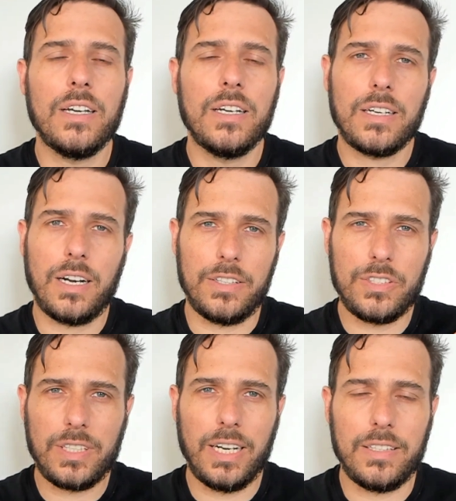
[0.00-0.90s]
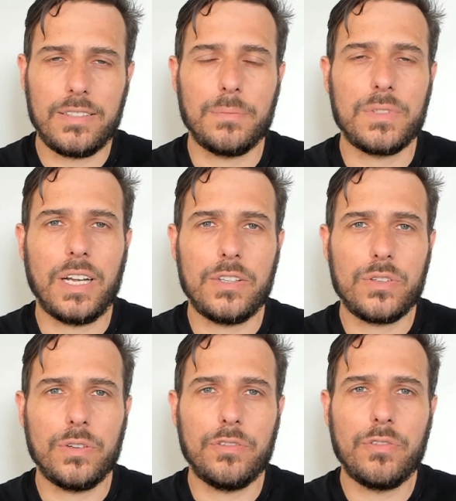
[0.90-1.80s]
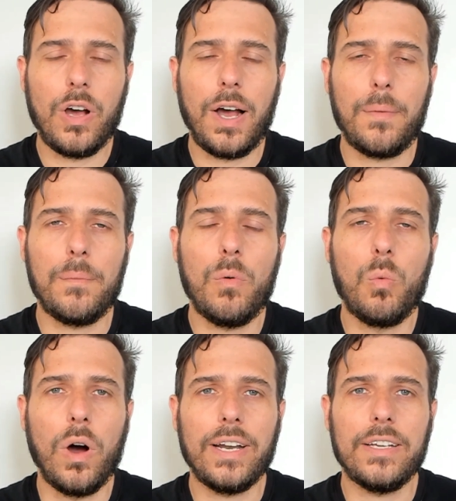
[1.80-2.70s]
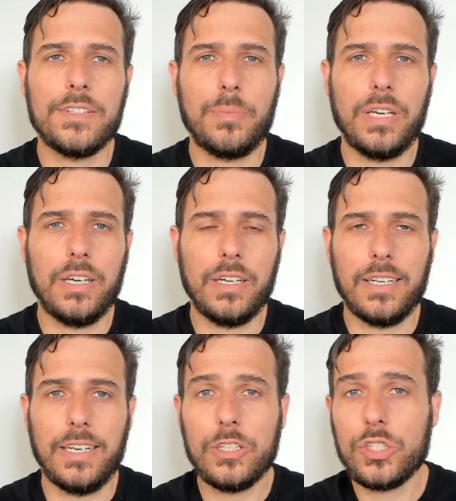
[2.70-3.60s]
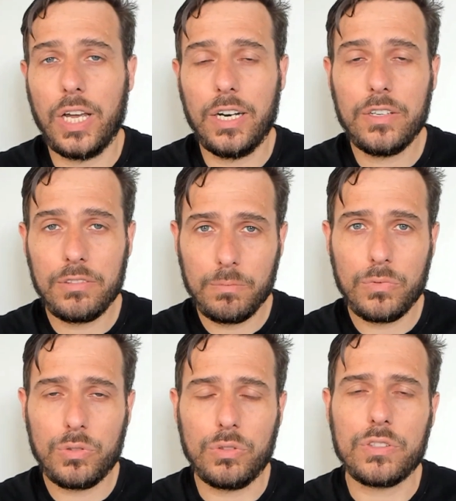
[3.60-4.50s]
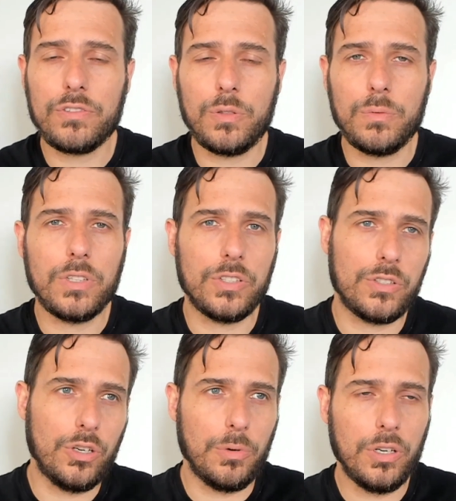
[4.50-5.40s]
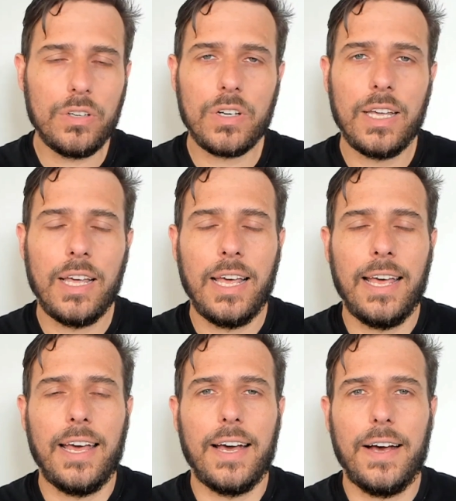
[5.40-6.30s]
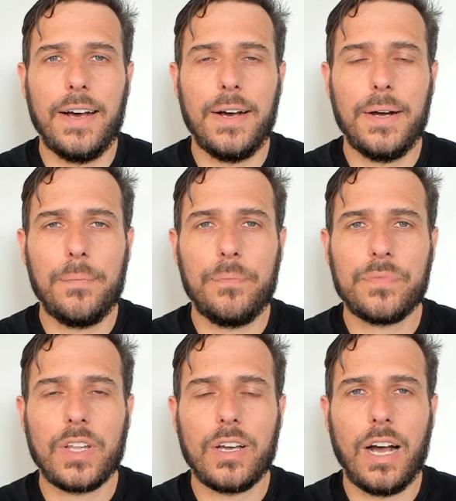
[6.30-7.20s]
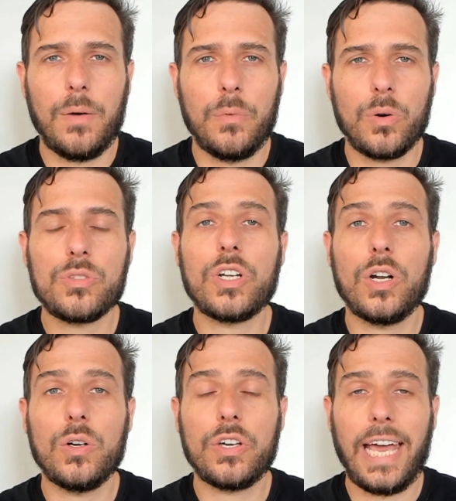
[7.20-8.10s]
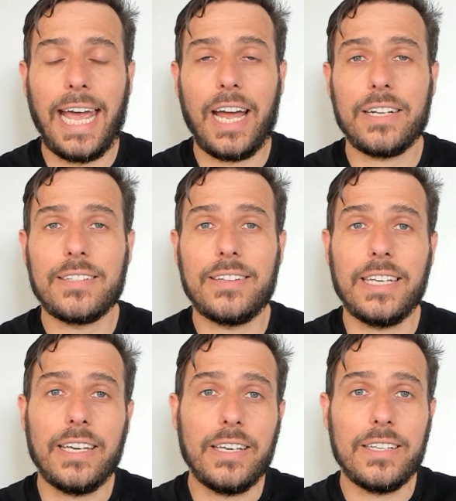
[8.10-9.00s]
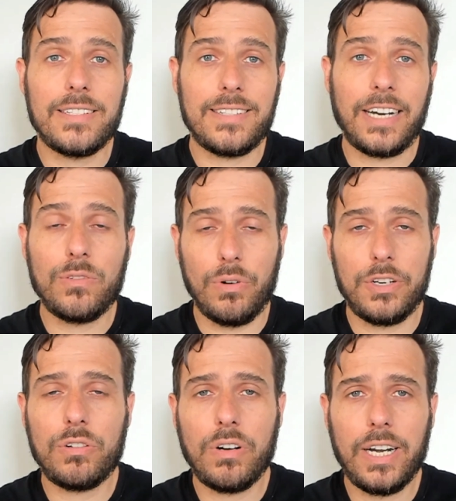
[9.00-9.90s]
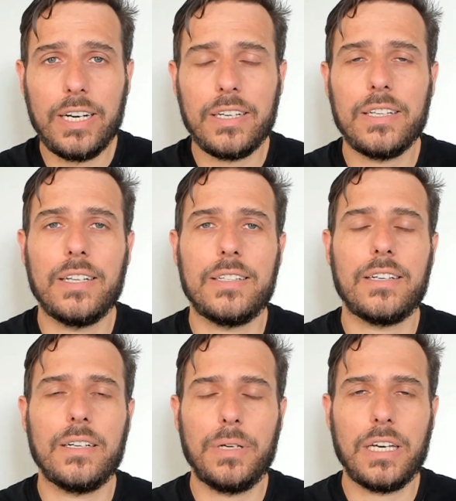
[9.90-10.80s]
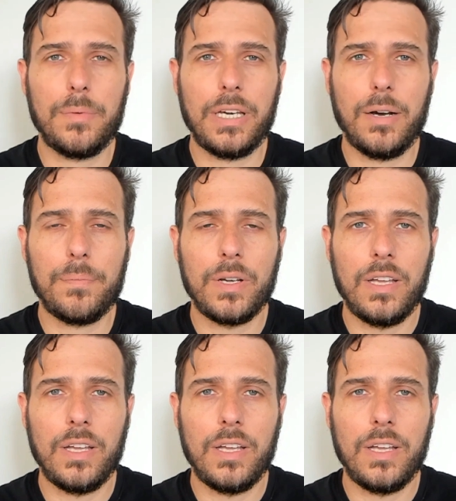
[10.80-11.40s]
kind of just getting some sense of what is being initiated through this new moon. We're also going to look at the Saturn retrograde that's going to be coming up.